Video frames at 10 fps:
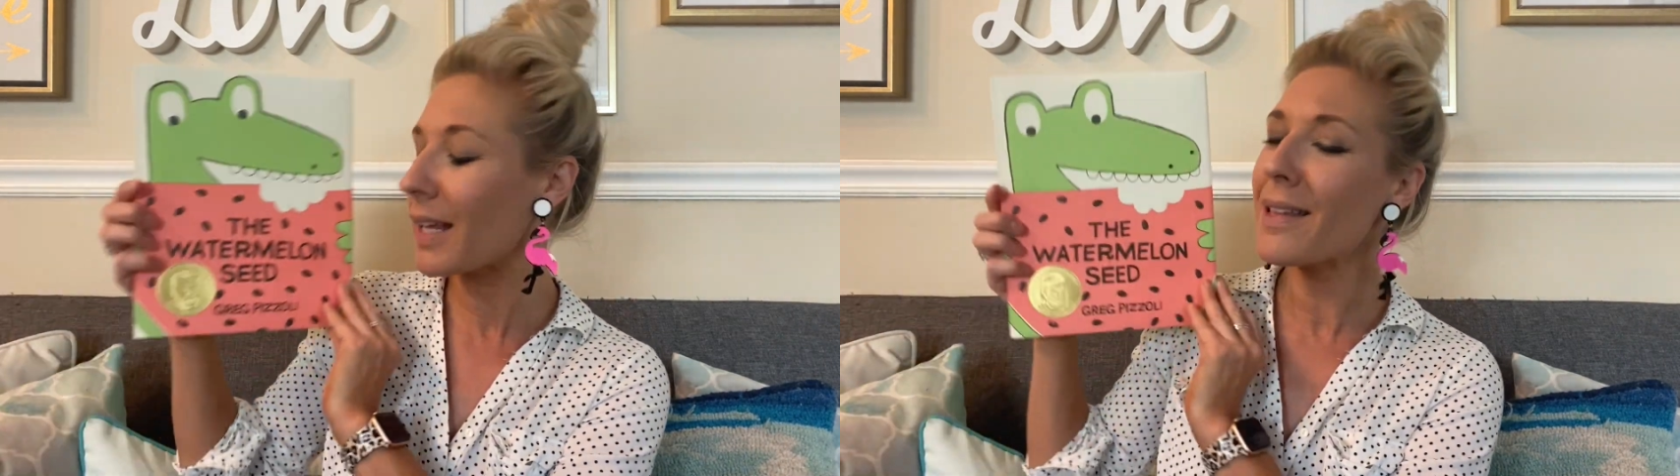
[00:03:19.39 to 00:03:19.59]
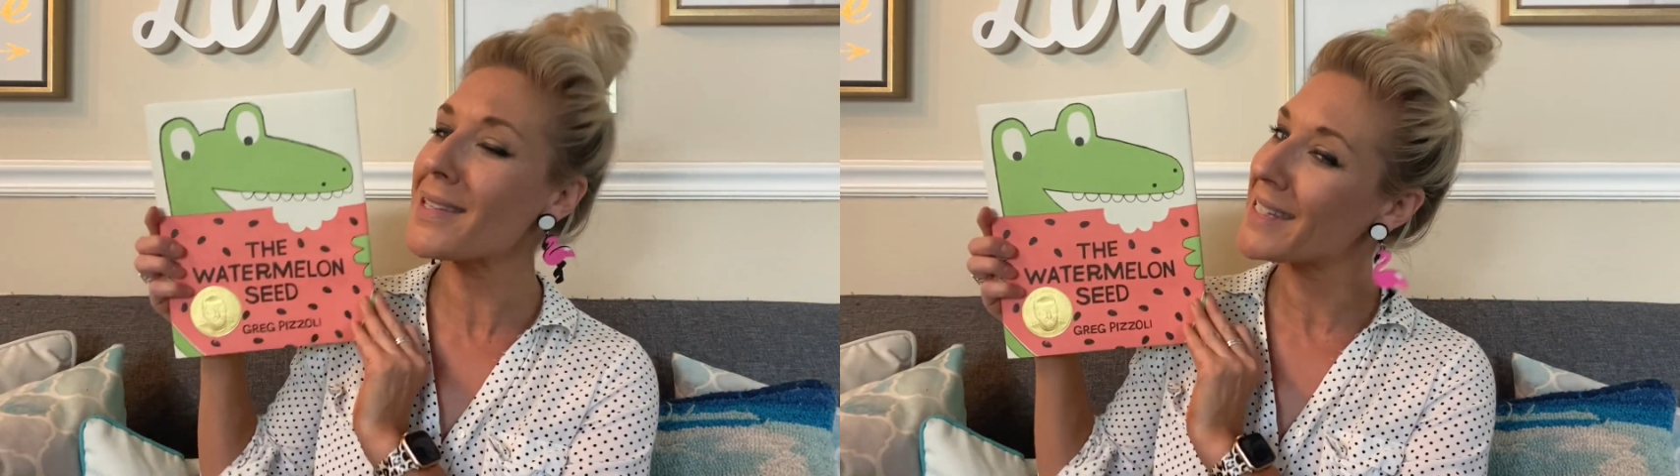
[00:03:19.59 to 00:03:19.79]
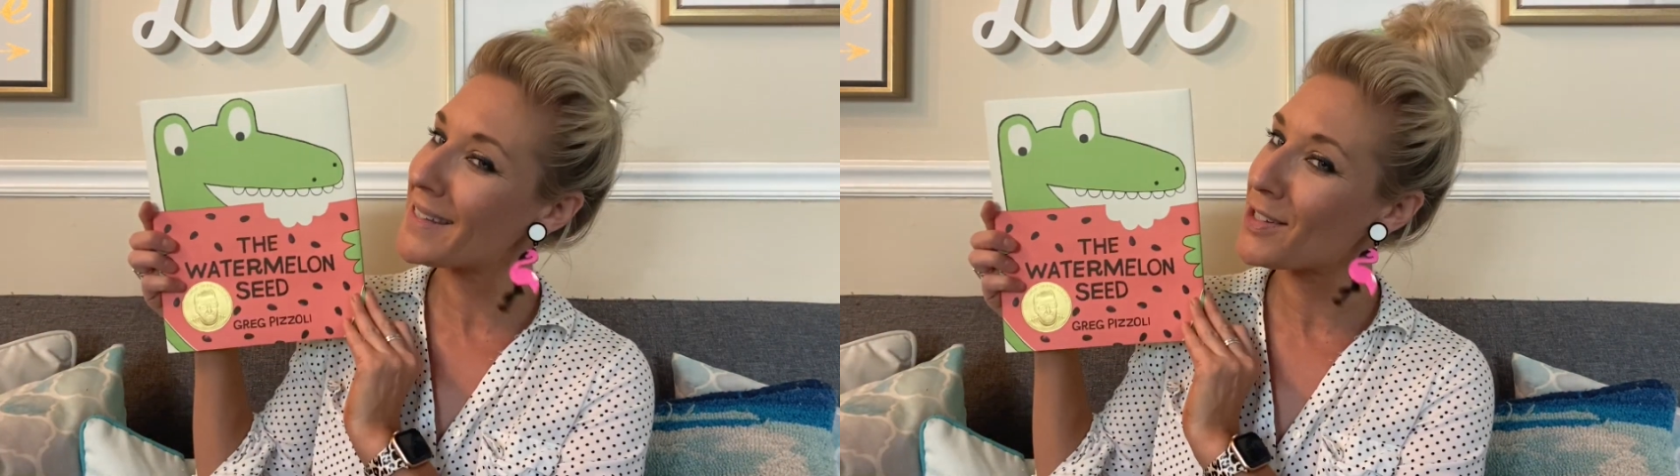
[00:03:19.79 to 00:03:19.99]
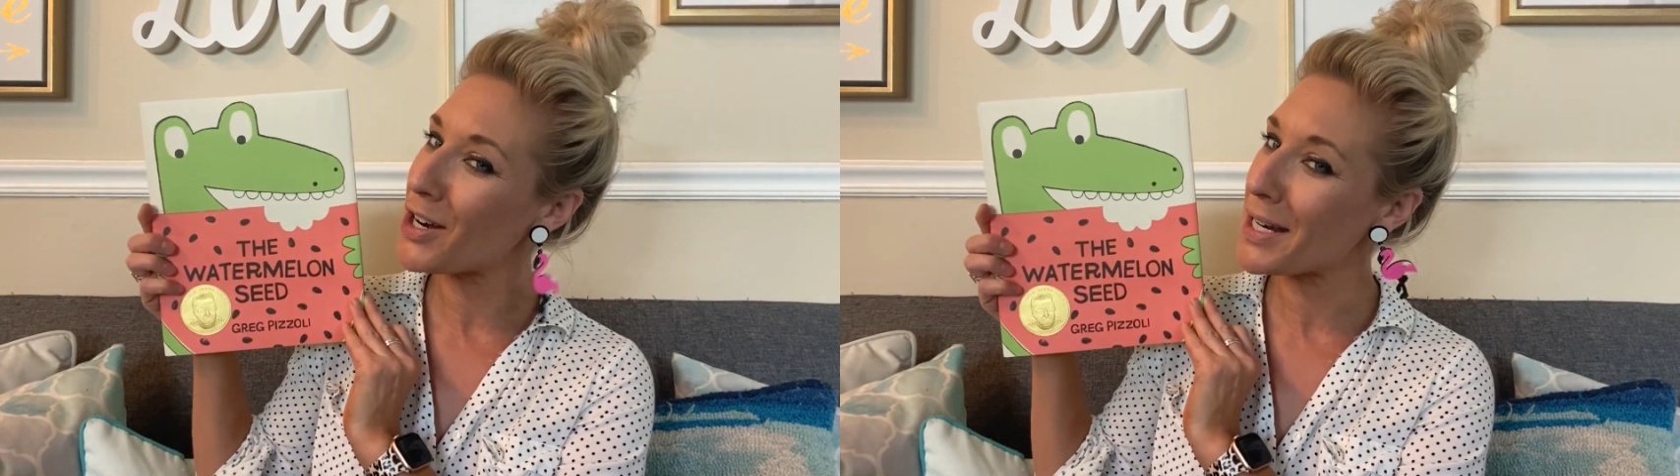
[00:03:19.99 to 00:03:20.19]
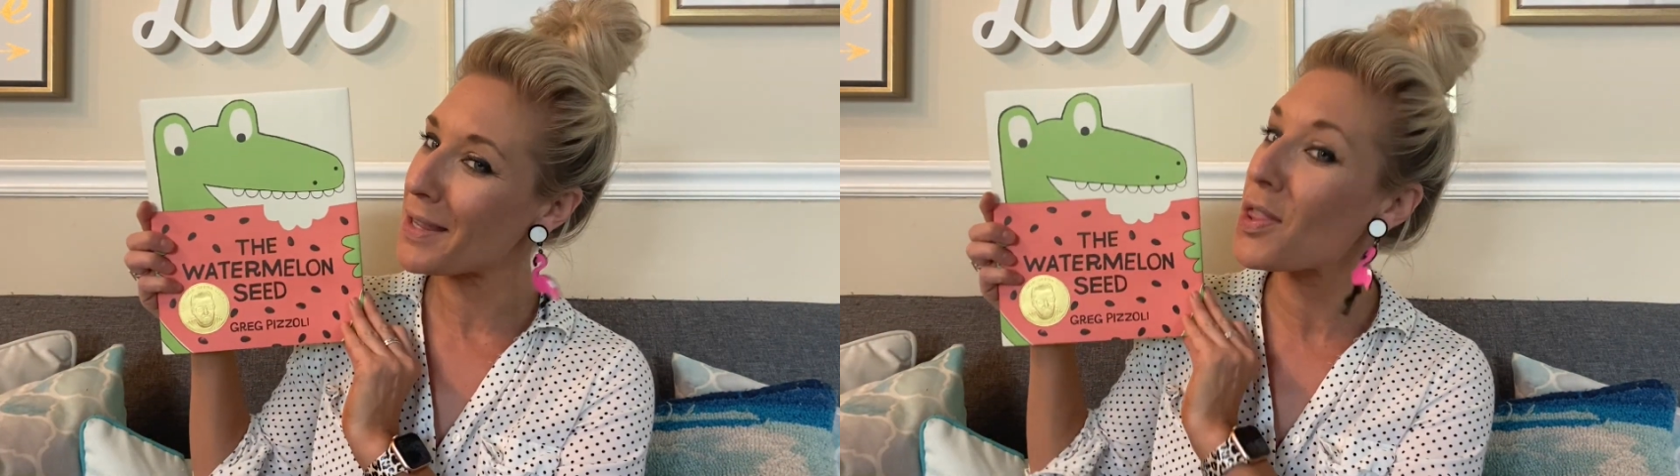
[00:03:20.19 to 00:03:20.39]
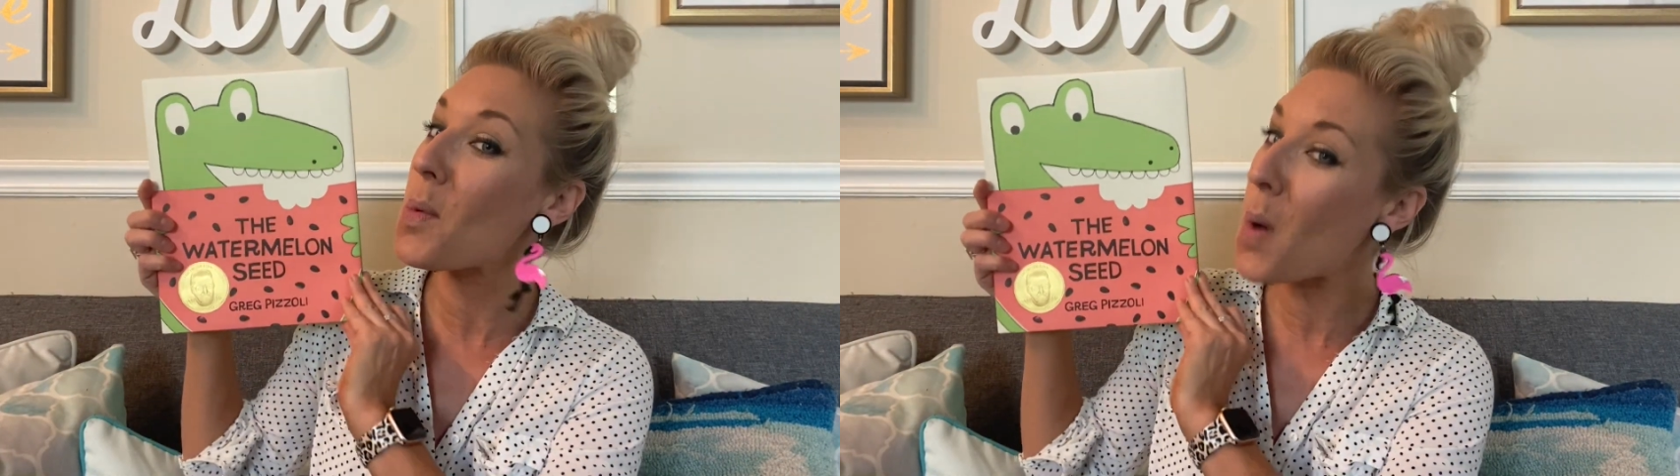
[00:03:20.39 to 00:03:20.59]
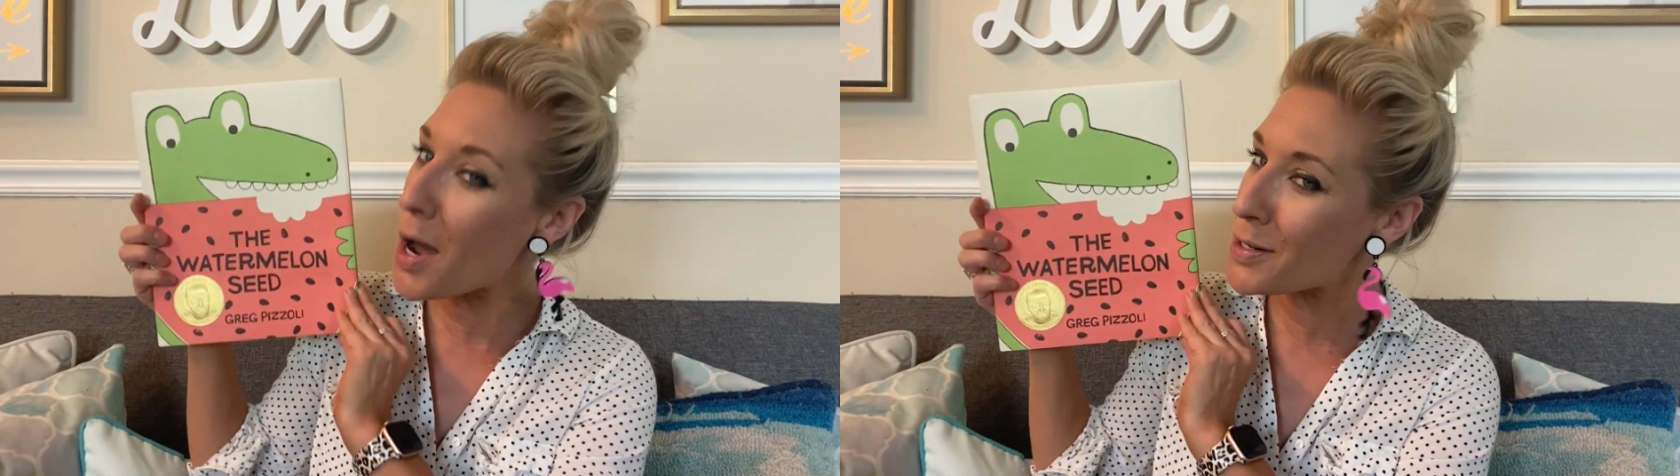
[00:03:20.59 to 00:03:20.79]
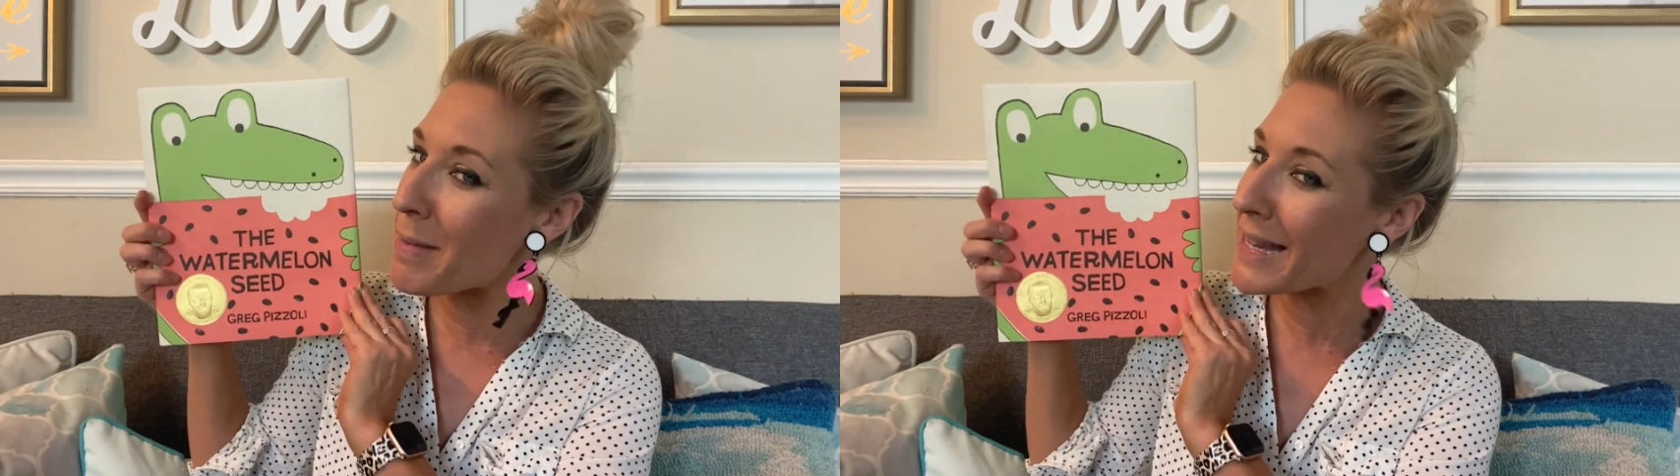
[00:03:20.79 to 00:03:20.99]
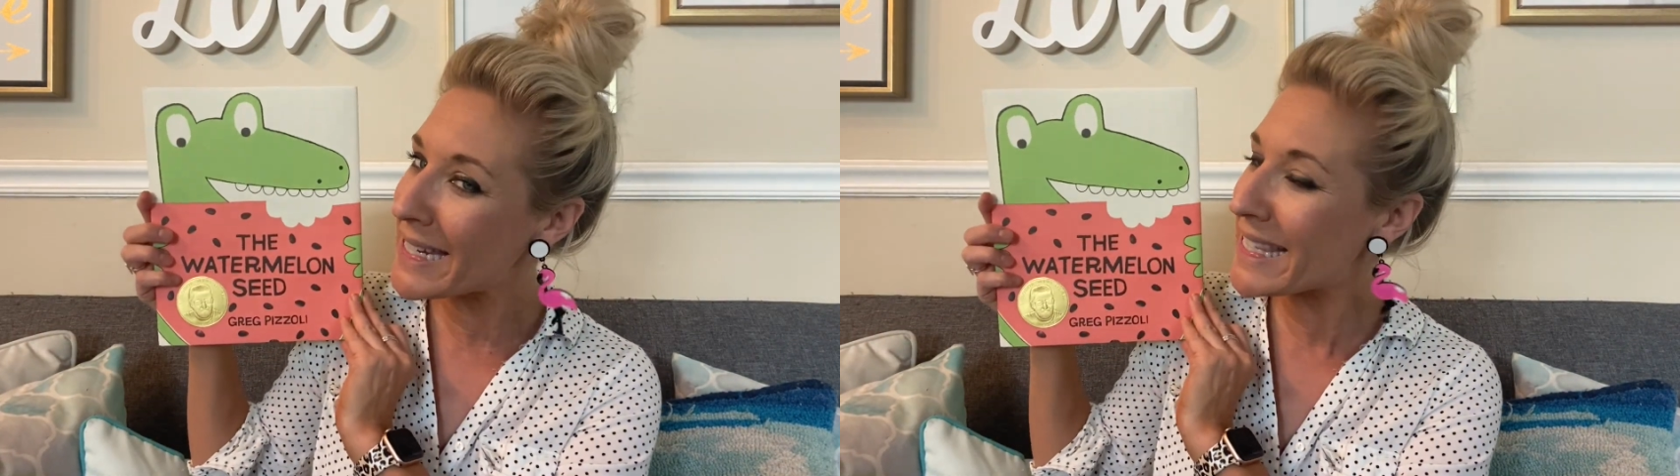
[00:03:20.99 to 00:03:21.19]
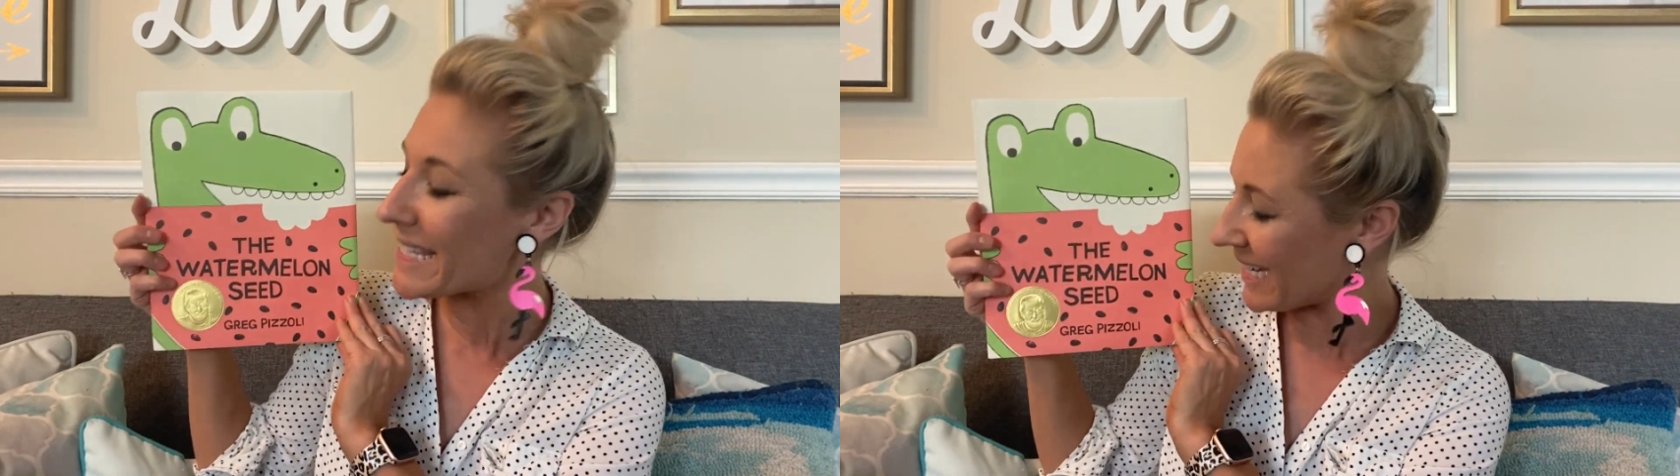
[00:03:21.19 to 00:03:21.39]
Let's get started. The
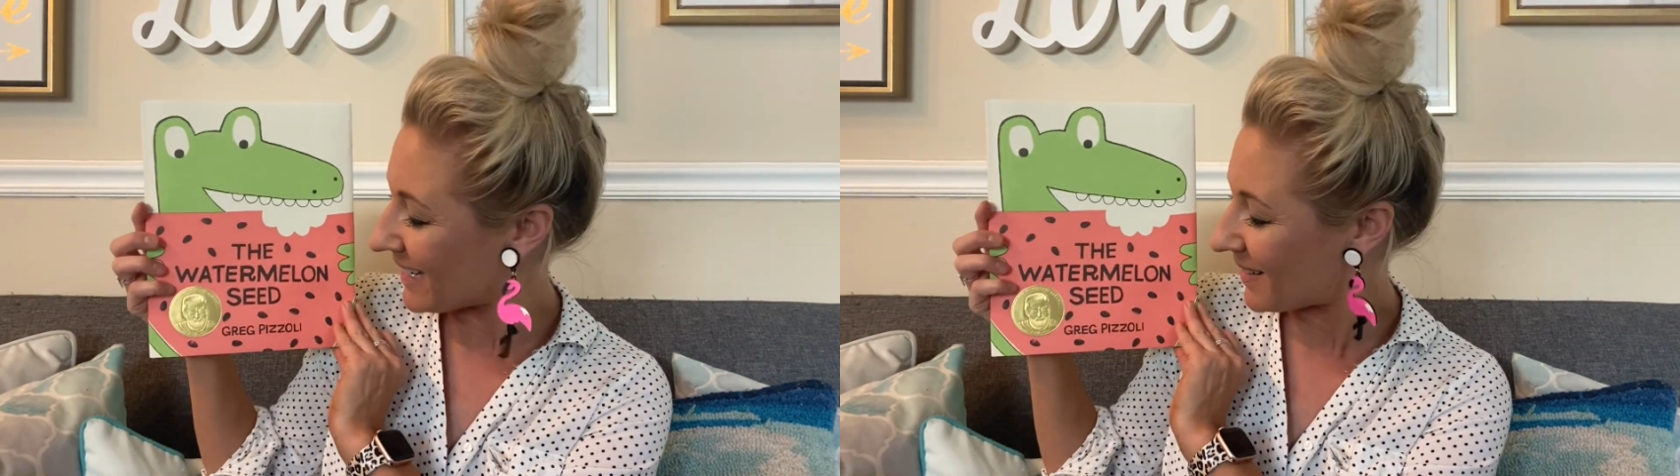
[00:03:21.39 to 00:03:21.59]
watermelon seed.